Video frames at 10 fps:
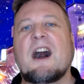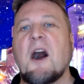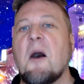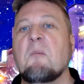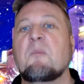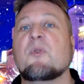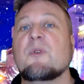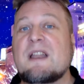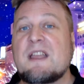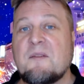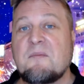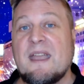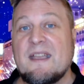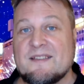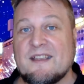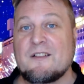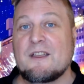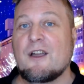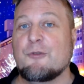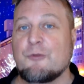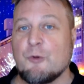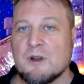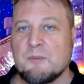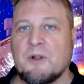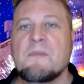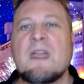Pretty amazingly affordable.